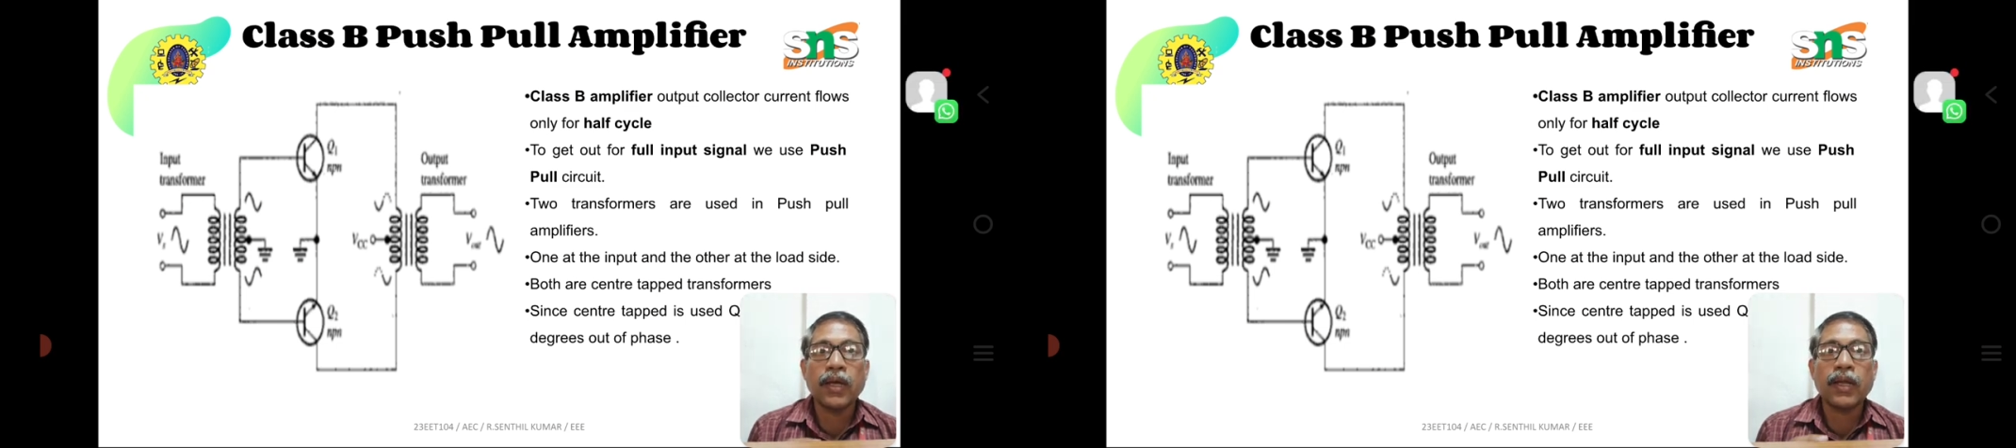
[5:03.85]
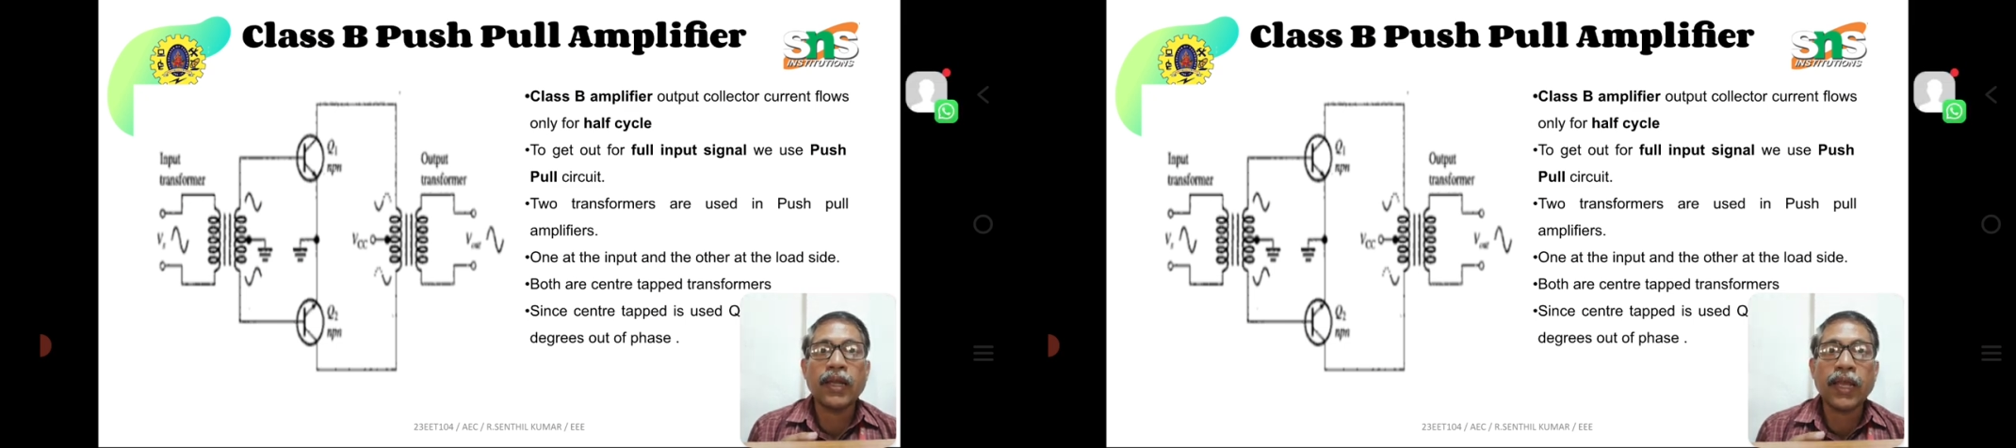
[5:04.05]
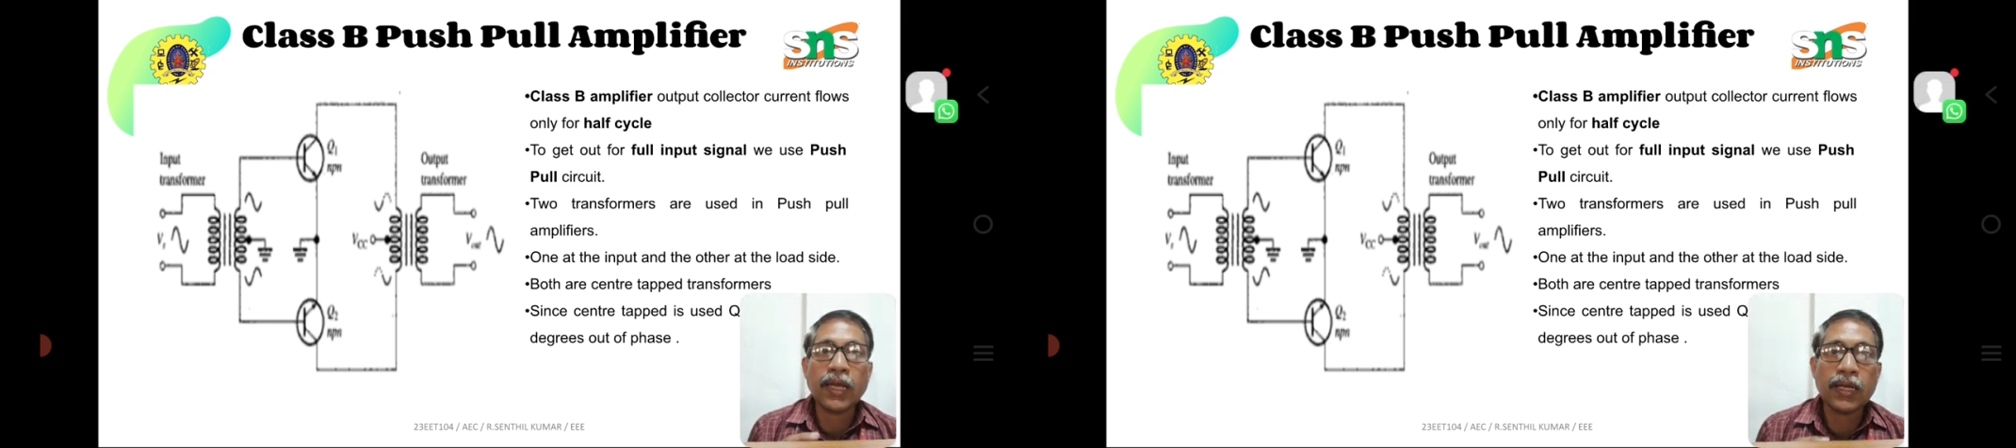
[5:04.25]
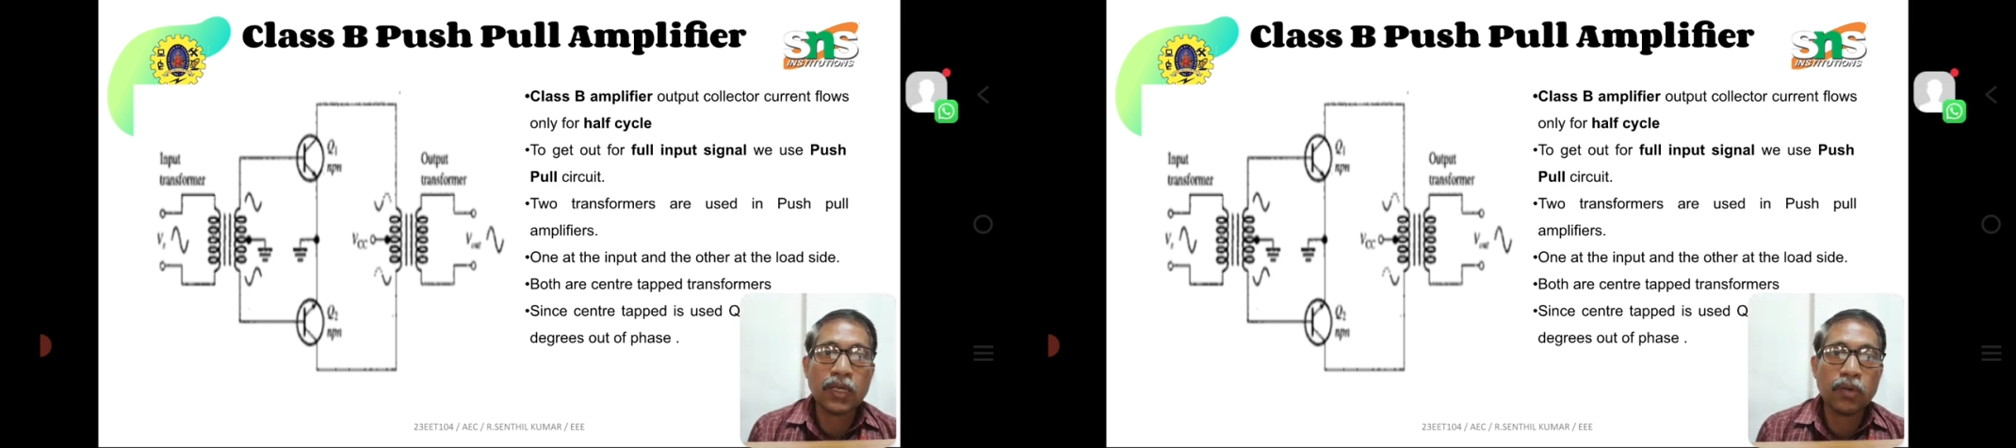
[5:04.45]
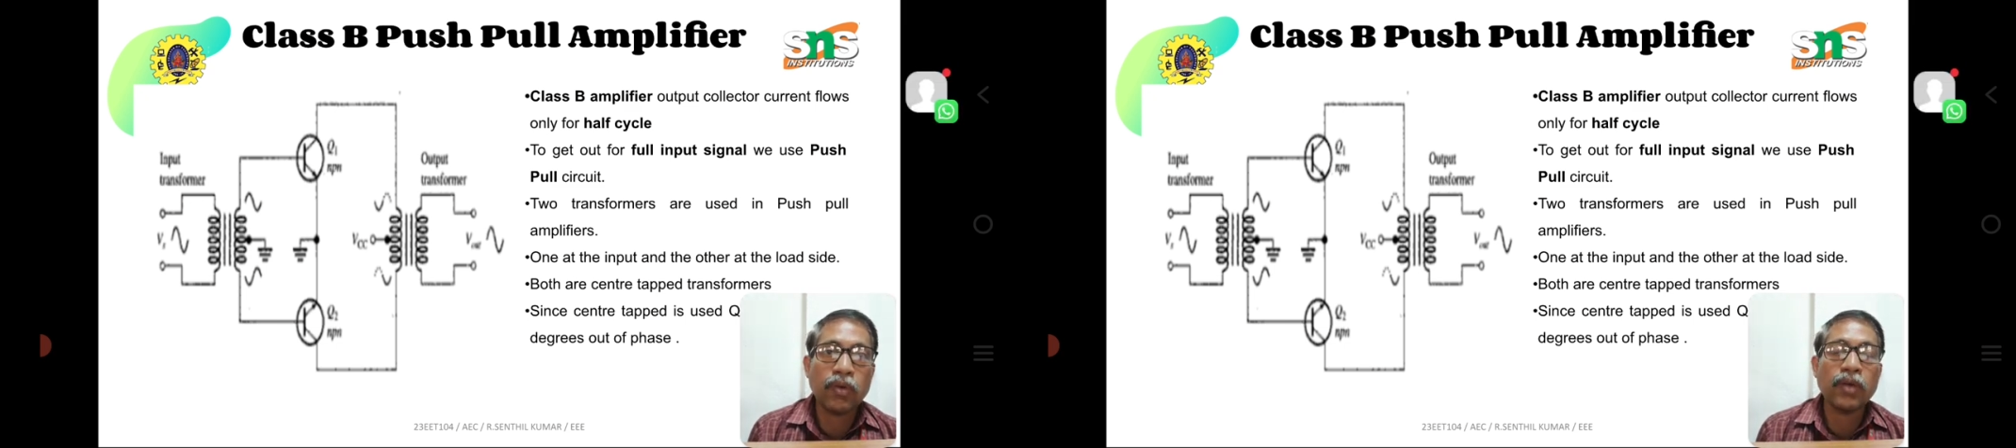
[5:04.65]

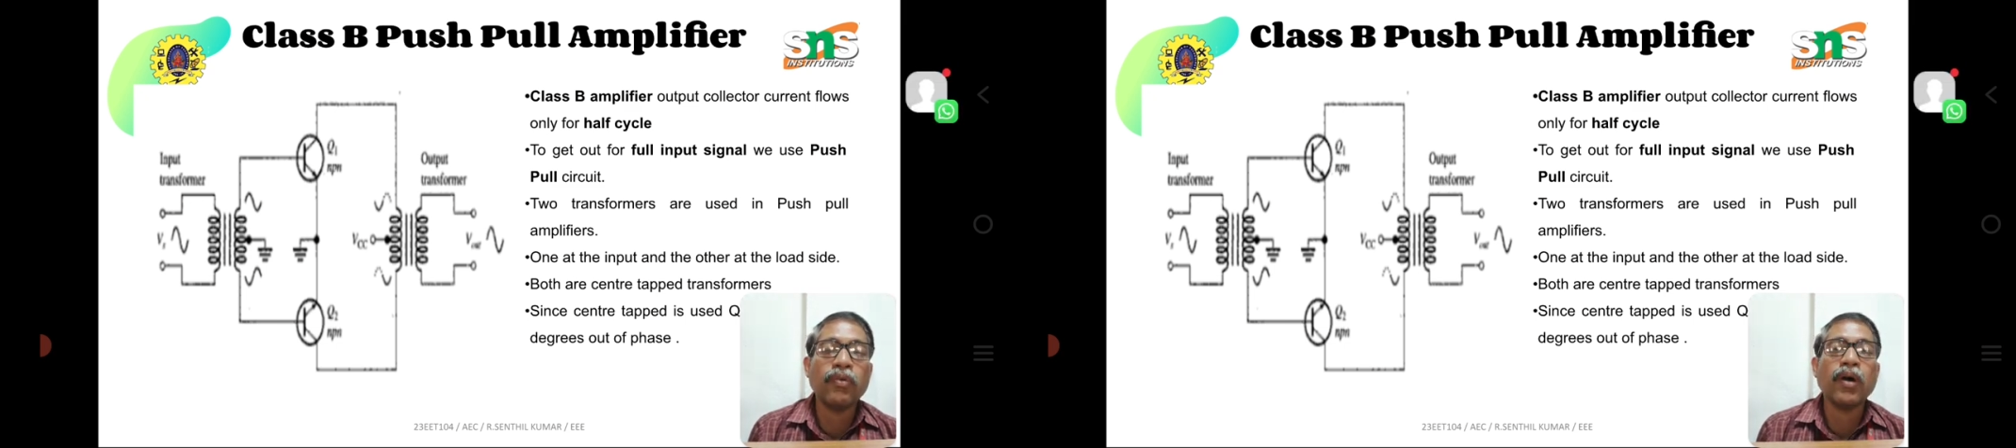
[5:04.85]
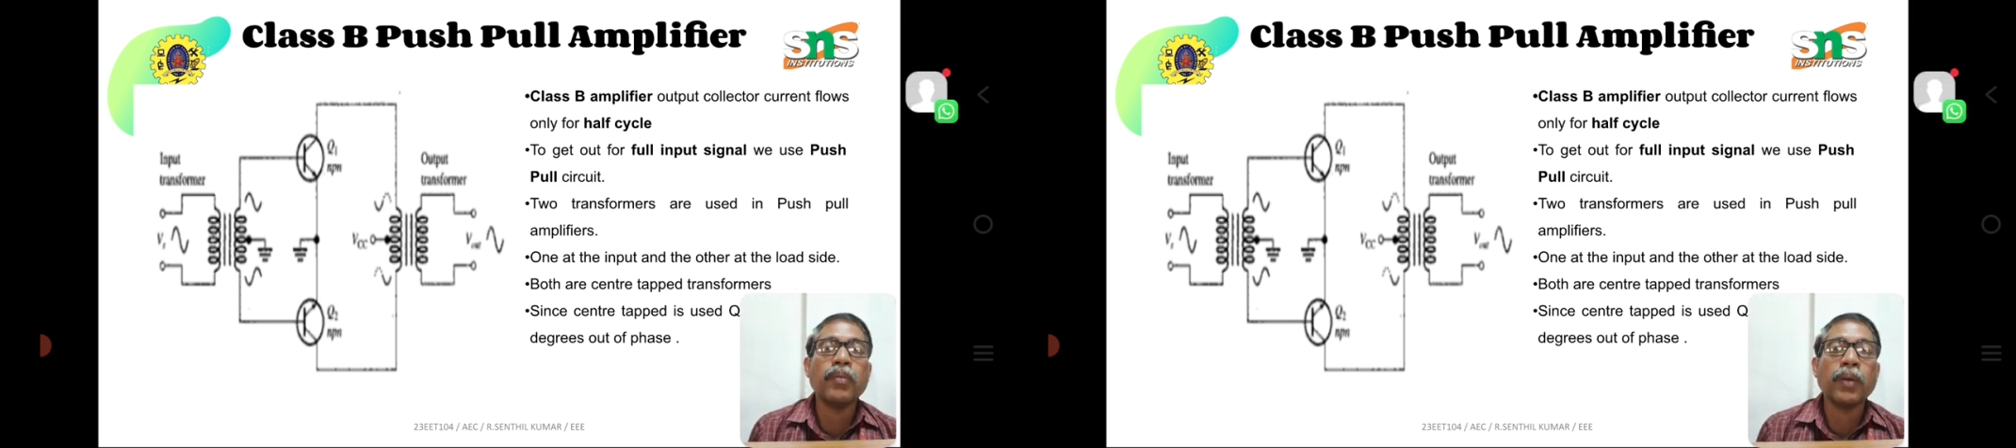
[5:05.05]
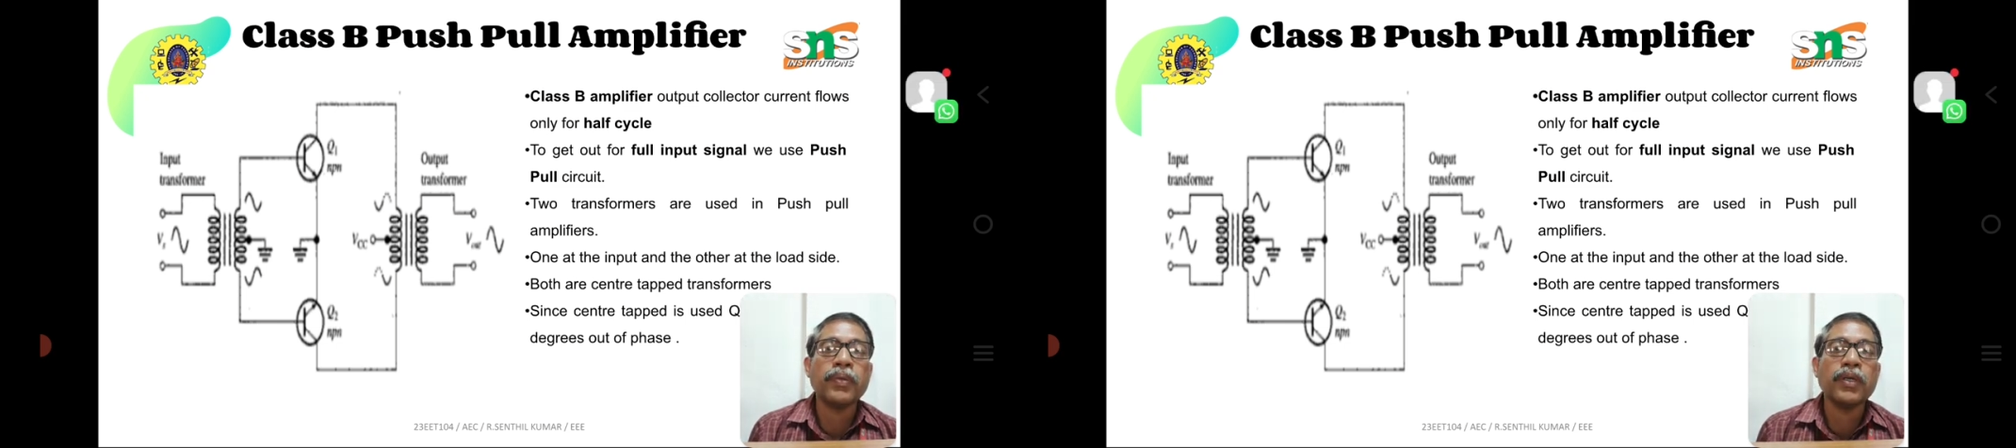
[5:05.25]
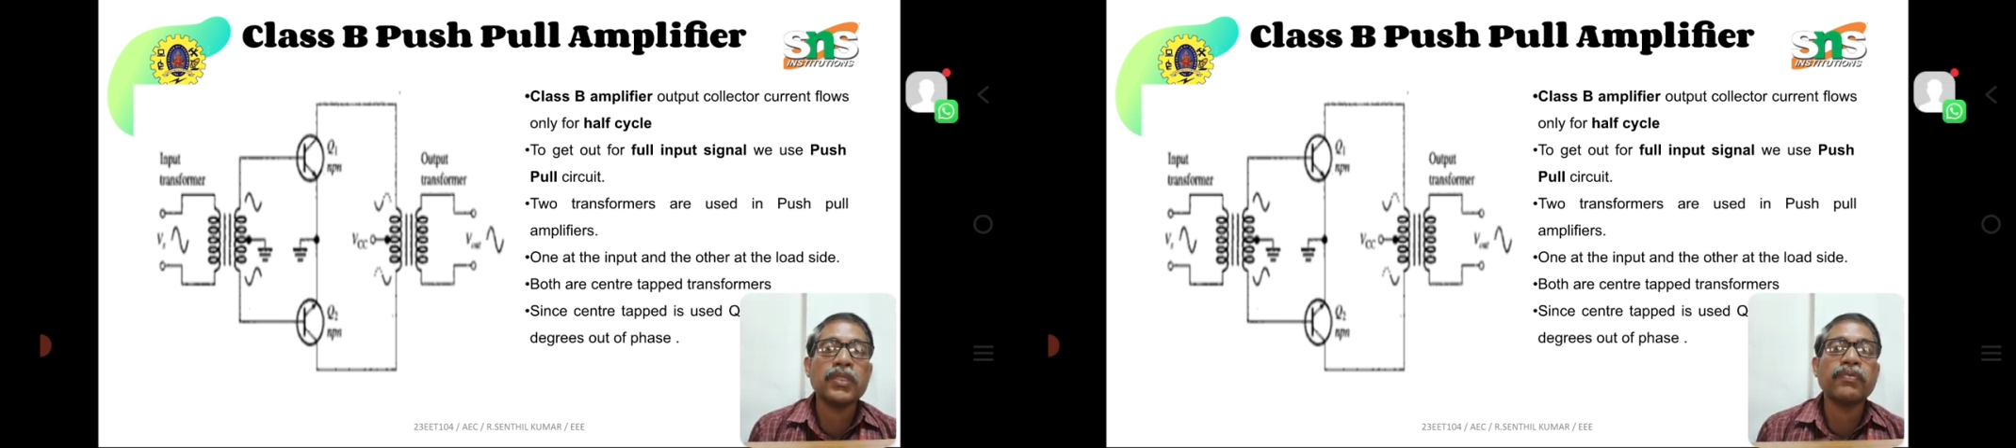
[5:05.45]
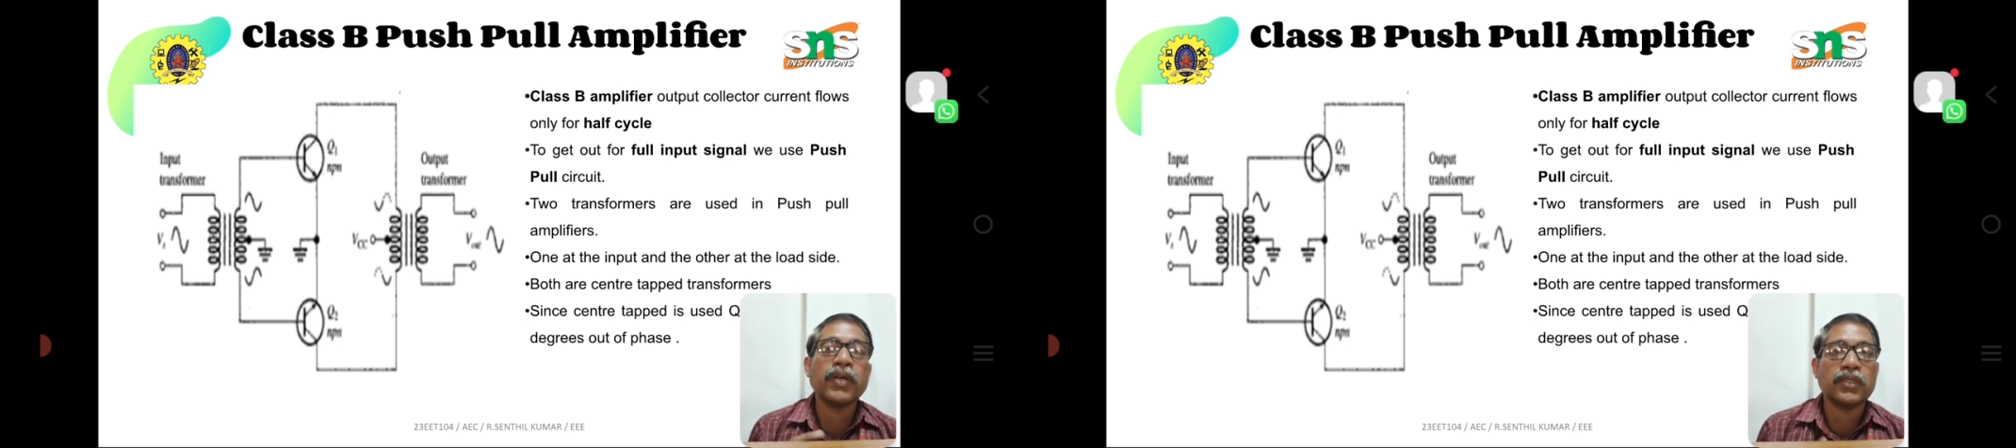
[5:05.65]
negative waveform
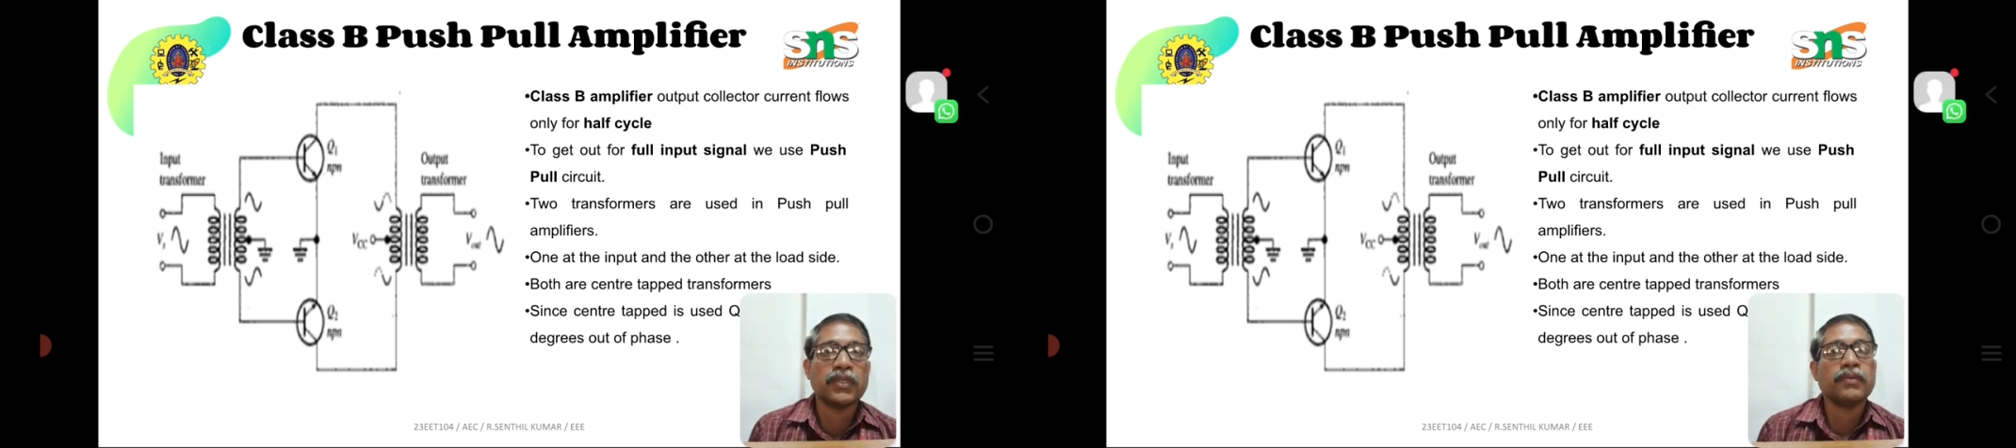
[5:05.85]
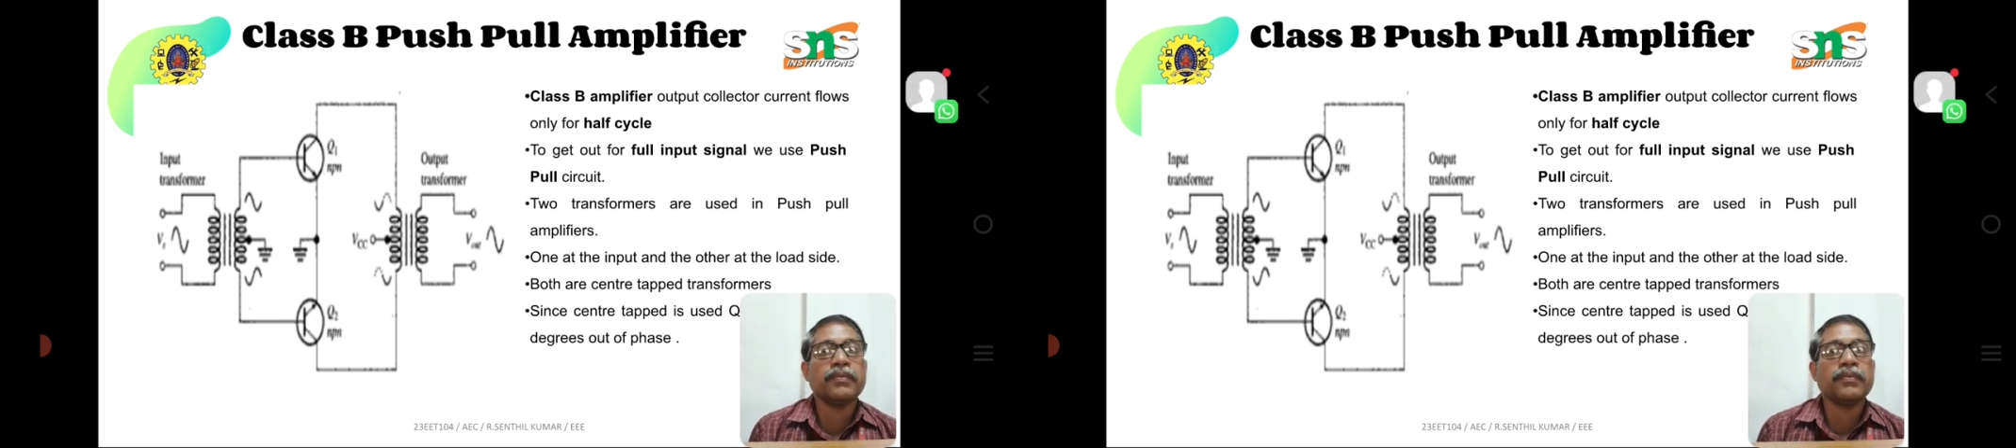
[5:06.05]
appears first.